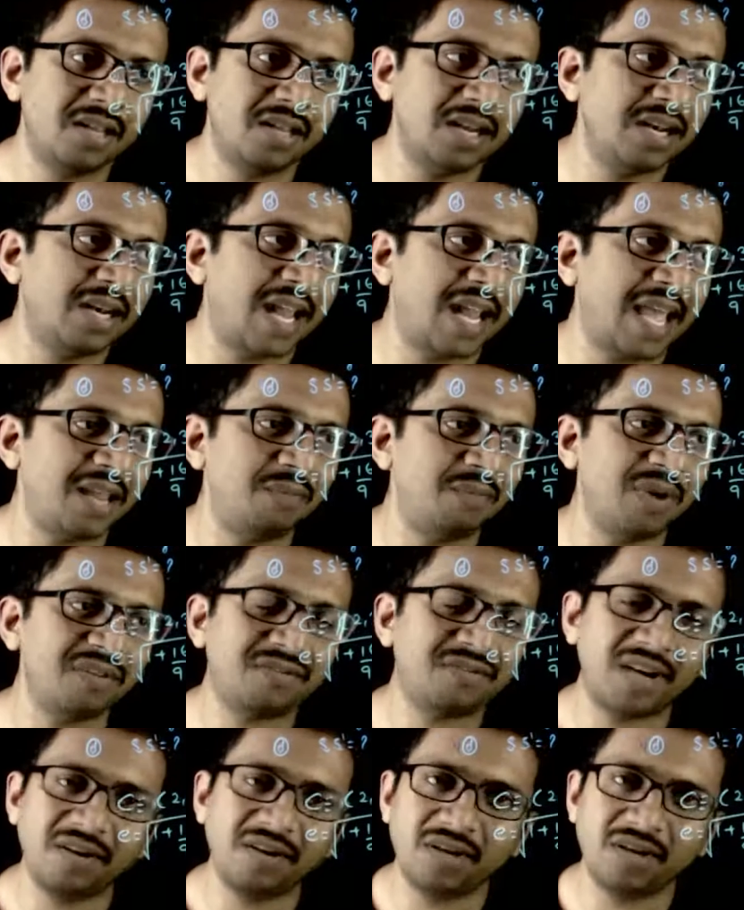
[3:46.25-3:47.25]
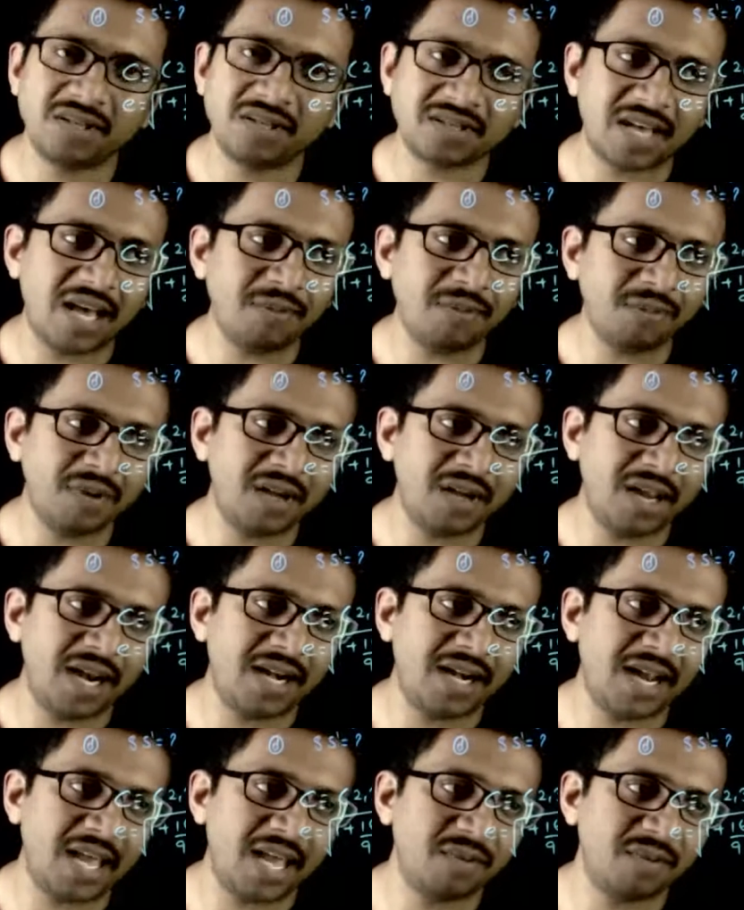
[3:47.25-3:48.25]
nine by five units up
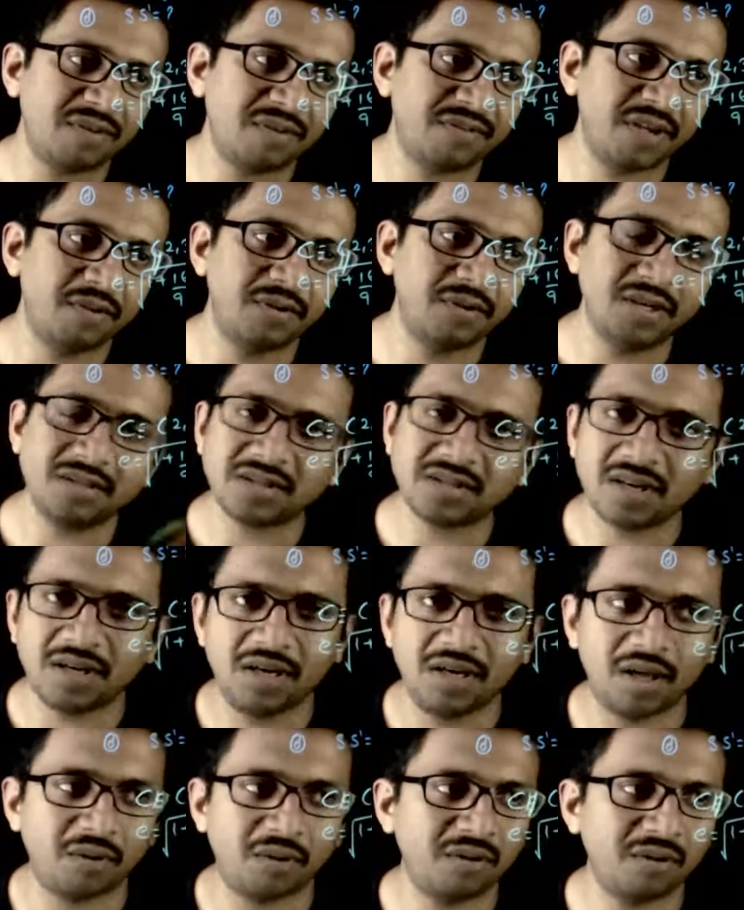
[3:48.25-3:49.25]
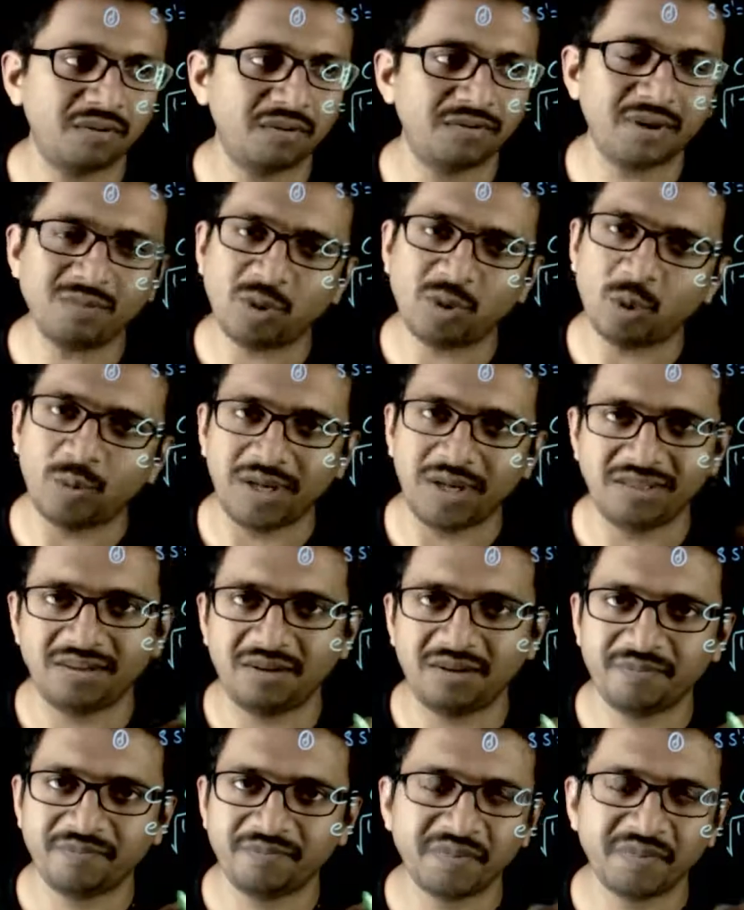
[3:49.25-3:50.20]
and nine by five units down from two by three.